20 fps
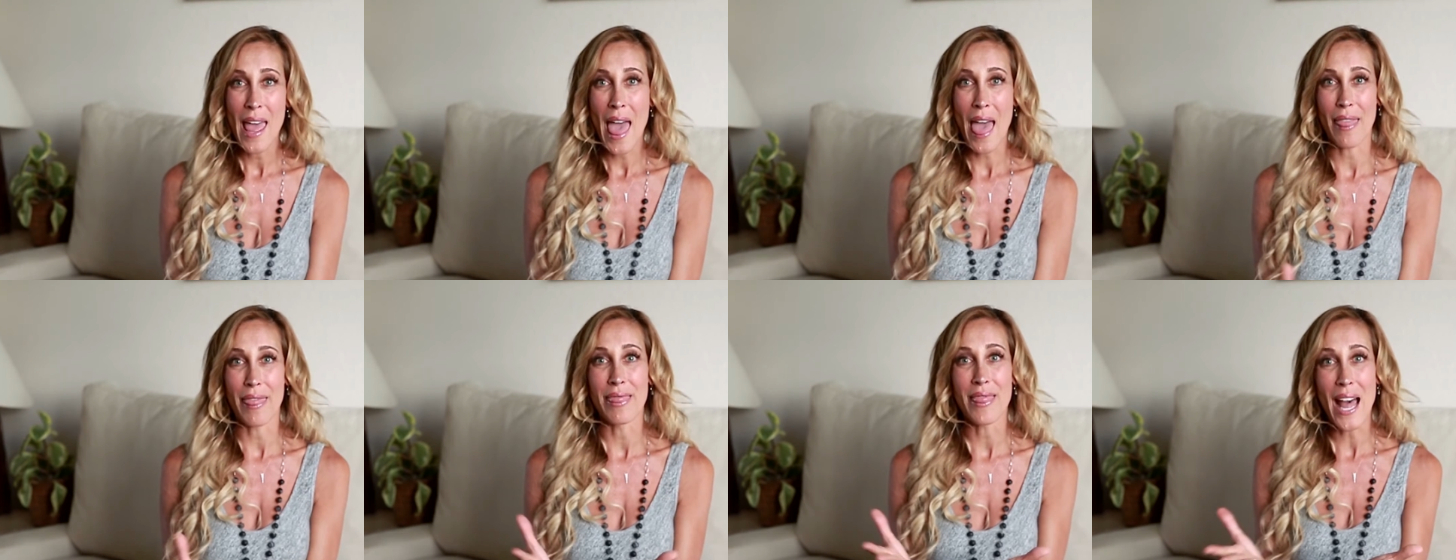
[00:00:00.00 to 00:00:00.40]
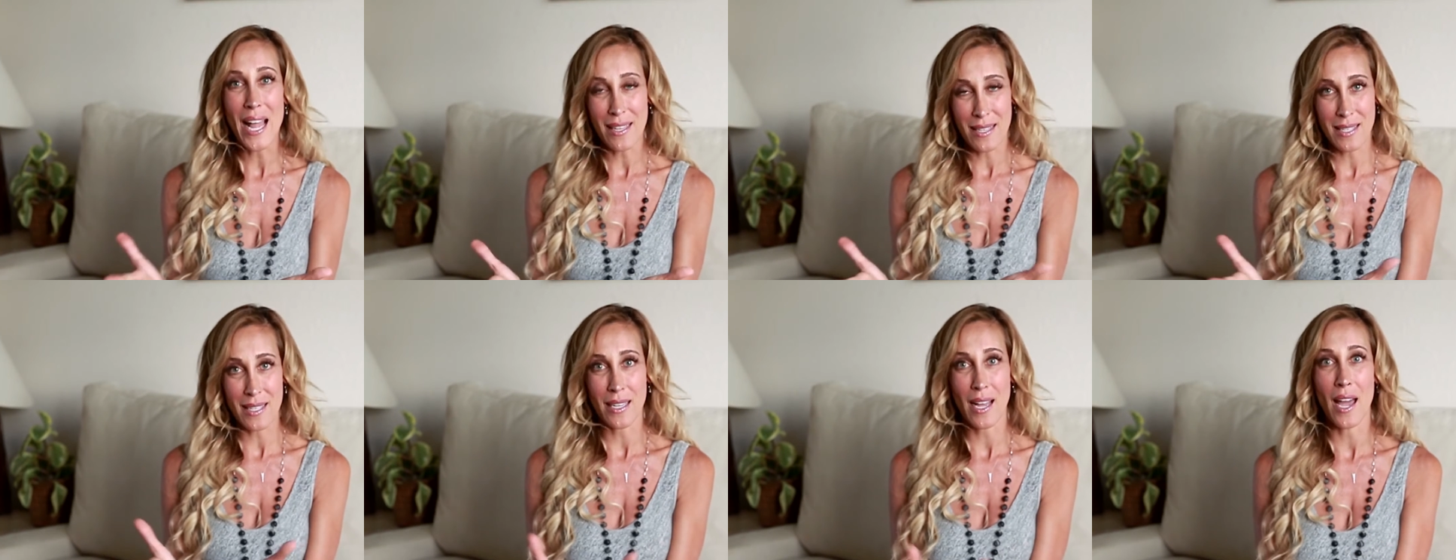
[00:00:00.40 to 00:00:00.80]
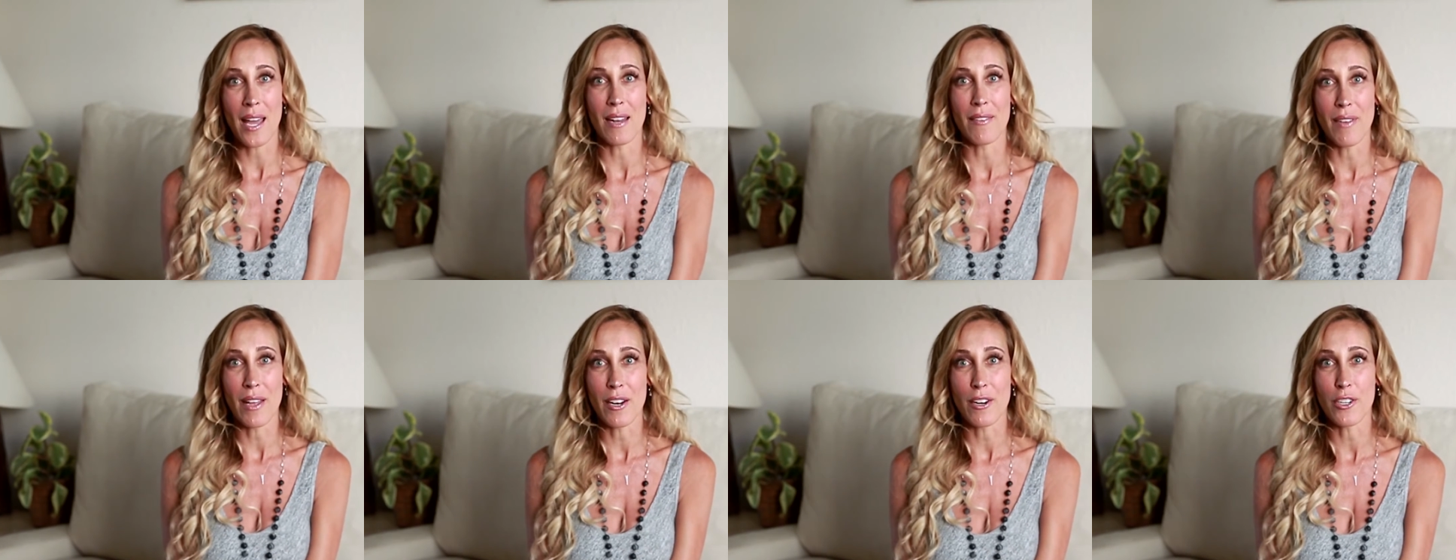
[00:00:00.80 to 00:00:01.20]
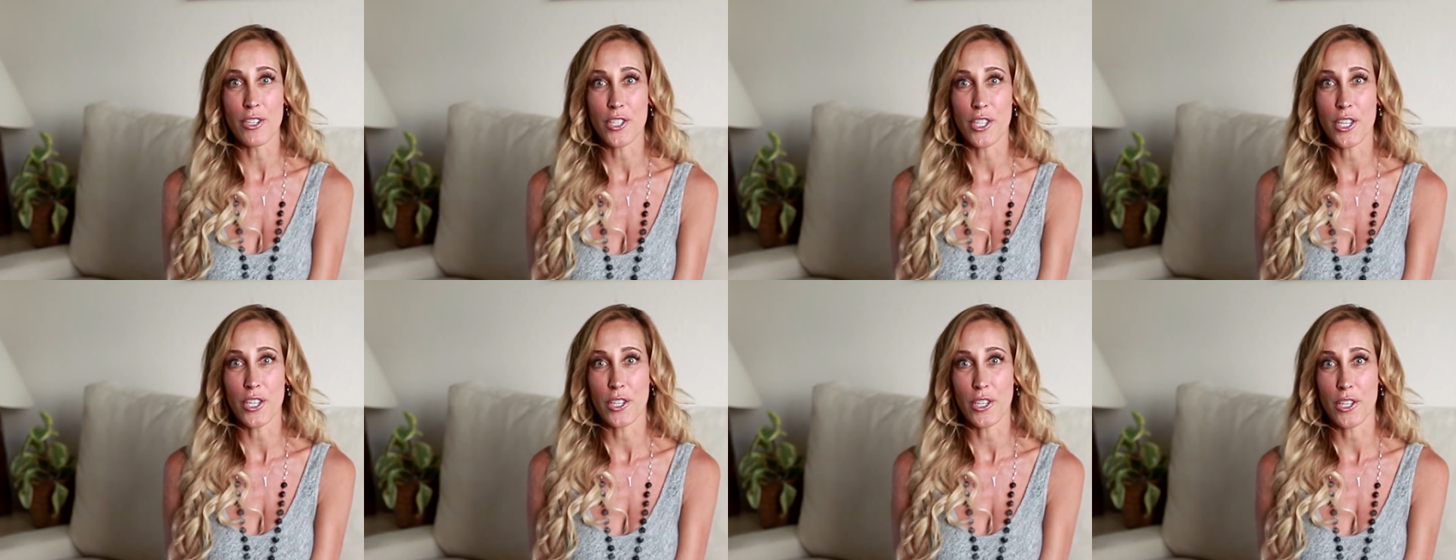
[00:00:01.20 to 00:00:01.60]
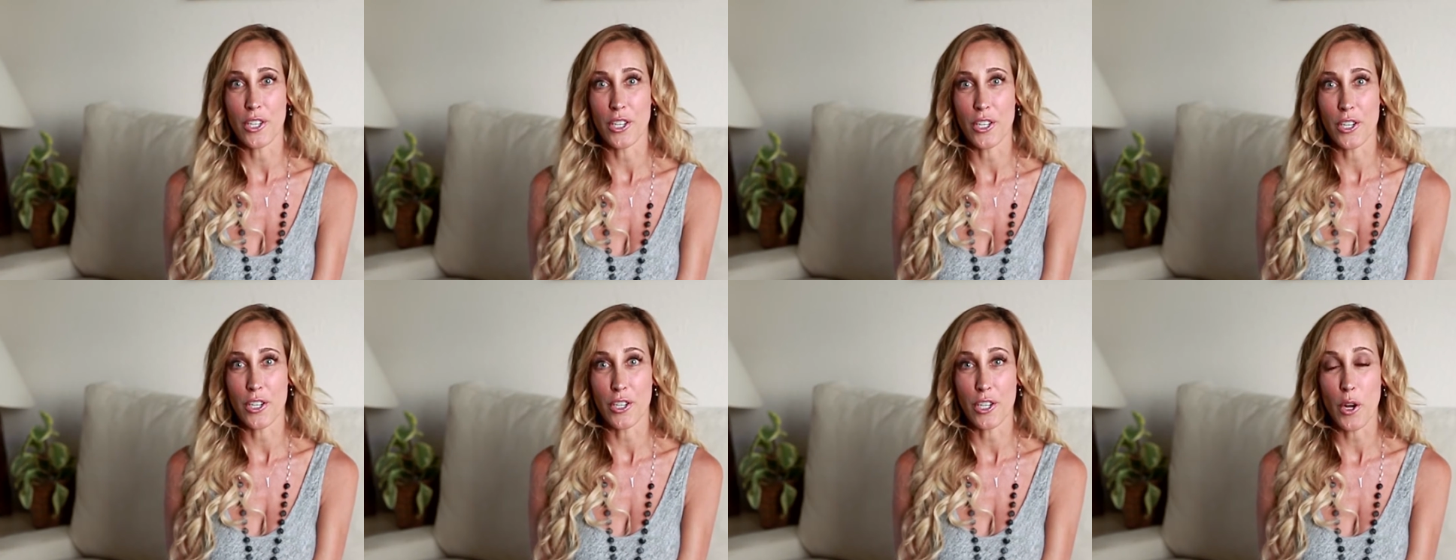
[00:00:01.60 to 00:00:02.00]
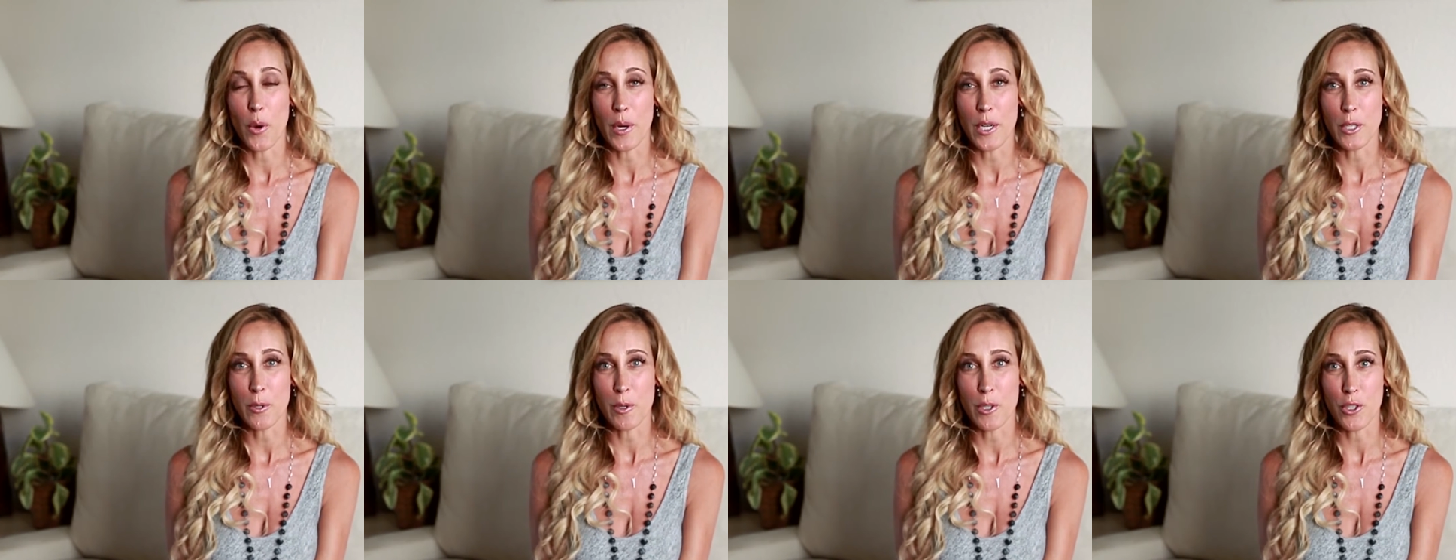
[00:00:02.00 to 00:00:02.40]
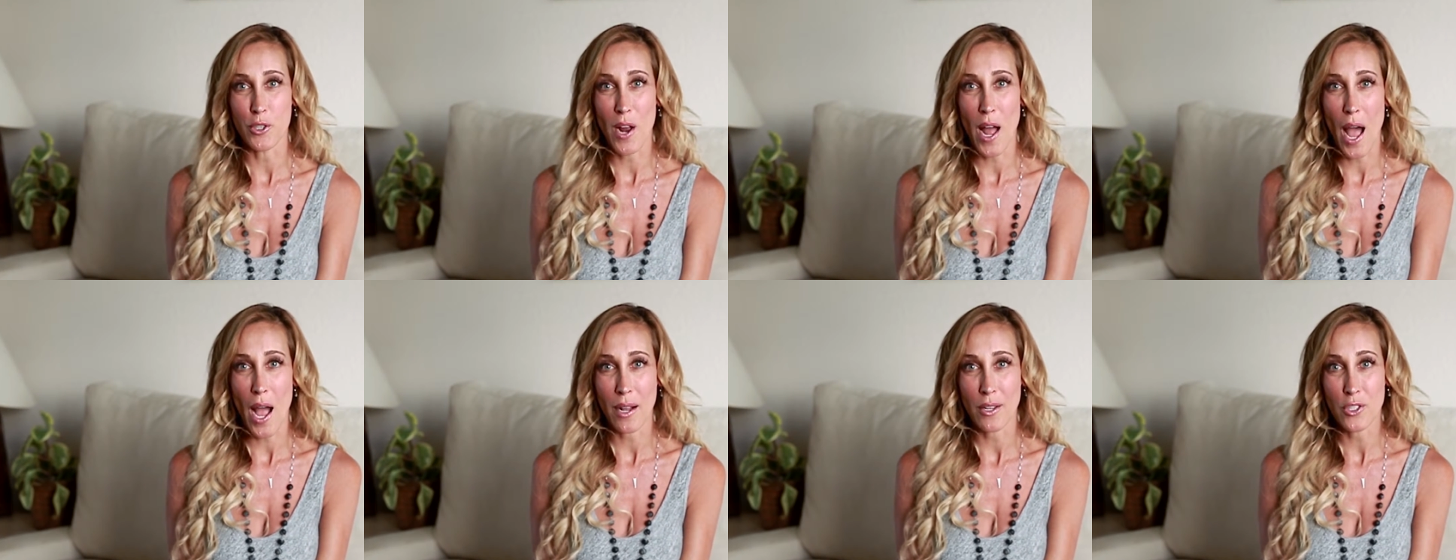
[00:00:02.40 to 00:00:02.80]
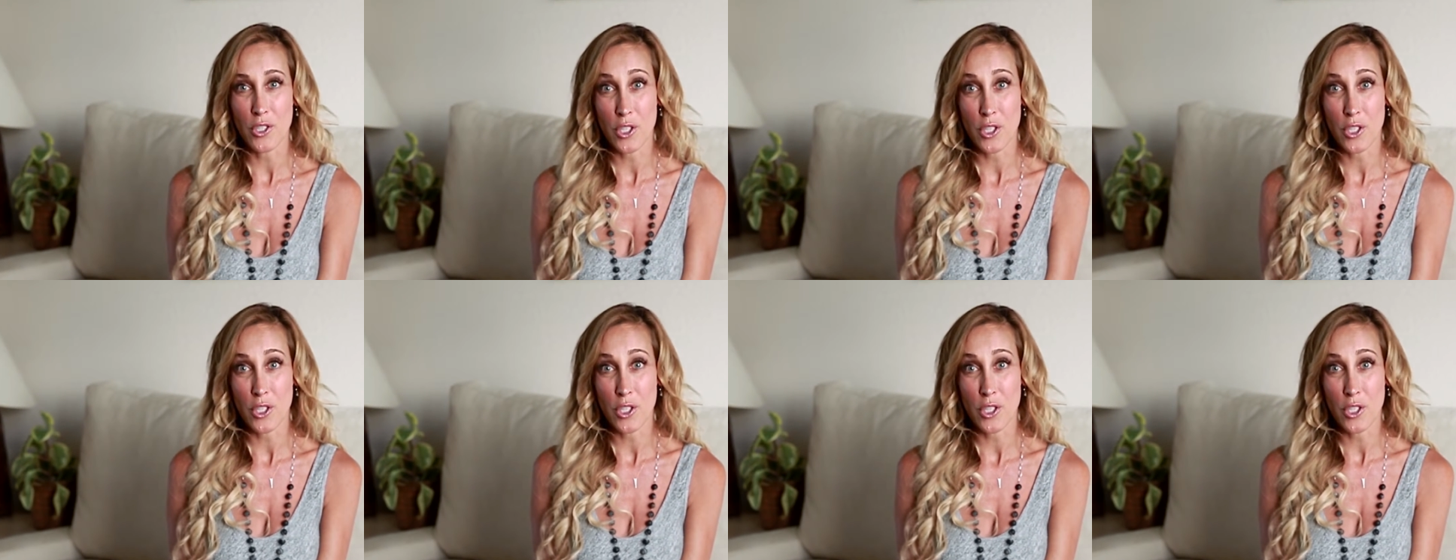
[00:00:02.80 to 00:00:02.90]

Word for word: And that's the kind of energy you're you're going to attract.